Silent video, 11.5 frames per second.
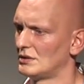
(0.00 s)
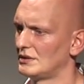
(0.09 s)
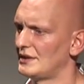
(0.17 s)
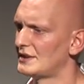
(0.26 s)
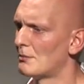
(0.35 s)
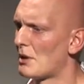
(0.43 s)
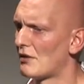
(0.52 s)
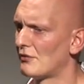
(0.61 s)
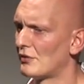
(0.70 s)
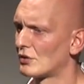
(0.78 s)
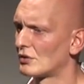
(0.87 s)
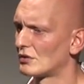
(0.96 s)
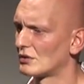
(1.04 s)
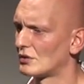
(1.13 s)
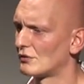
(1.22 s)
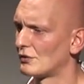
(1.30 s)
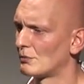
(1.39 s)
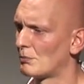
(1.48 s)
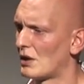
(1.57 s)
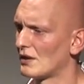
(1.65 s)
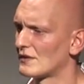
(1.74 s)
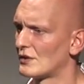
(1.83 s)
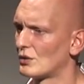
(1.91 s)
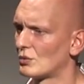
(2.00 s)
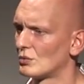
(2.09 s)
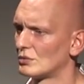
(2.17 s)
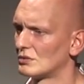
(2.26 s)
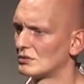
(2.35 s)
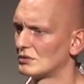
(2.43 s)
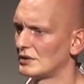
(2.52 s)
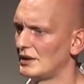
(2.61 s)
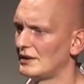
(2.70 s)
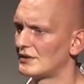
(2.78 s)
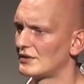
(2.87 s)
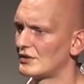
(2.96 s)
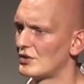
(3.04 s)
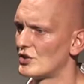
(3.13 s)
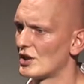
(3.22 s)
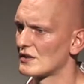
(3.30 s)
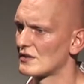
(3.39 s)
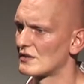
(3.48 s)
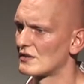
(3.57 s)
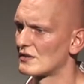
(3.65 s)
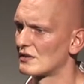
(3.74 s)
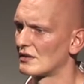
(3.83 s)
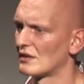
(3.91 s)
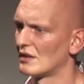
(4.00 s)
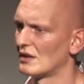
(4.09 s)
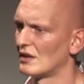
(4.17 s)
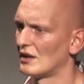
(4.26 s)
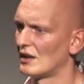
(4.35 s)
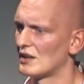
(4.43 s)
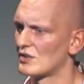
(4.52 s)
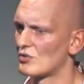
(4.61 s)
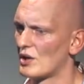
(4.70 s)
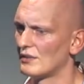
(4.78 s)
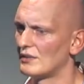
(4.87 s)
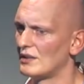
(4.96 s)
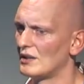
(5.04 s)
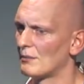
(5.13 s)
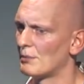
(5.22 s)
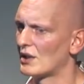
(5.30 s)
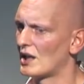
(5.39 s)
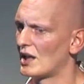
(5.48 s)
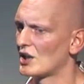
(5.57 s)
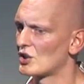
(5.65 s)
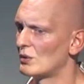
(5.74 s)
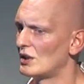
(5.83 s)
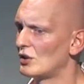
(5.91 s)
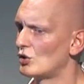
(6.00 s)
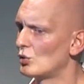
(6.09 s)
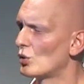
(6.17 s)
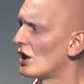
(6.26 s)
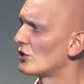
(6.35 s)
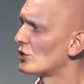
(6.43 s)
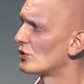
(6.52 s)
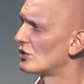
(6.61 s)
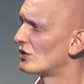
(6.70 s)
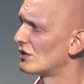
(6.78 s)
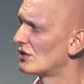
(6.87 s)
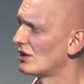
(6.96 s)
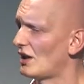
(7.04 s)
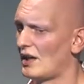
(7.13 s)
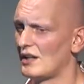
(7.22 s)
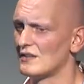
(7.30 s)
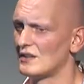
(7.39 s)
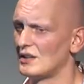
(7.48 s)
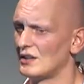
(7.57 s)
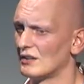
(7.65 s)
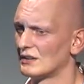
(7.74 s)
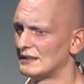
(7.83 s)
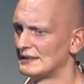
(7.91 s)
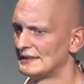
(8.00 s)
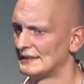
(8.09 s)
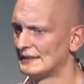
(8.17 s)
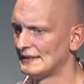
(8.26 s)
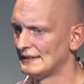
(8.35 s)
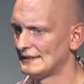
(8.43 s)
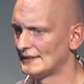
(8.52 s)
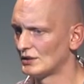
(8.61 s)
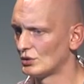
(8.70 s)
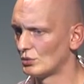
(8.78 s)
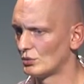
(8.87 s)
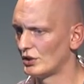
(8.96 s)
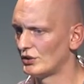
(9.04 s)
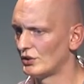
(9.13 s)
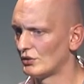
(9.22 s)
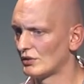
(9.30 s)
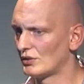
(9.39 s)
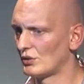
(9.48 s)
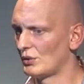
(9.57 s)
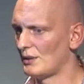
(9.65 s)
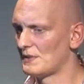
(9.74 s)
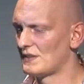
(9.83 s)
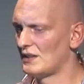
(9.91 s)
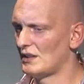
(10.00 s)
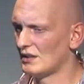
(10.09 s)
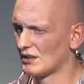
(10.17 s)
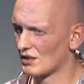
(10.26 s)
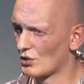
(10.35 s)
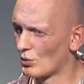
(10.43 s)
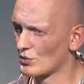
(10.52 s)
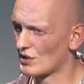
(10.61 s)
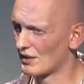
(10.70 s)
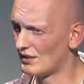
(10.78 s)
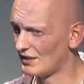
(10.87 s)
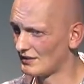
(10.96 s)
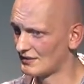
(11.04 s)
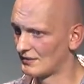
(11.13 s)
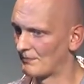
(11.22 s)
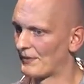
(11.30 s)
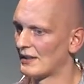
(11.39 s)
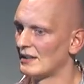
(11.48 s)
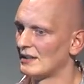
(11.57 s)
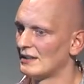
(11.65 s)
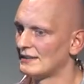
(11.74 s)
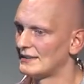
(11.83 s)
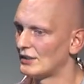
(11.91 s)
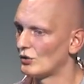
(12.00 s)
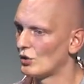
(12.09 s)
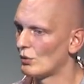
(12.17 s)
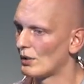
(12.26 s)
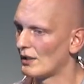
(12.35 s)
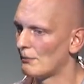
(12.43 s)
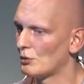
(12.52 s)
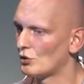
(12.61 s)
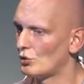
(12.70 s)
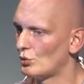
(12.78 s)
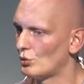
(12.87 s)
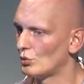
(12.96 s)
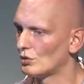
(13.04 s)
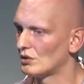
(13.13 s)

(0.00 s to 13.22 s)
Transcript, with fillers: this buffer of LPA, so it just has run the application with 200 A's here. So return to libc goes like this. So you are able to,